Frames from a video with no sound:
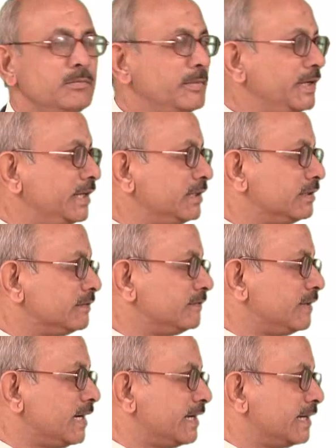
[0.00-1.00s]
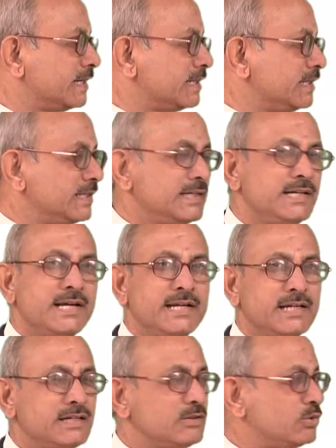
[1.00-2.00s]
meanings of direct and
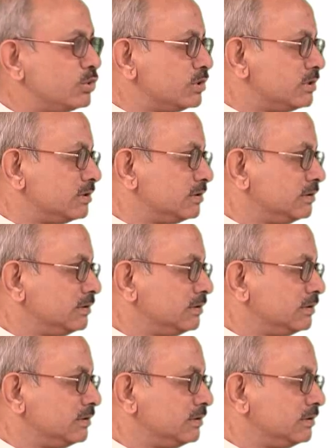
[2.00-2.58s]
indirect quotes,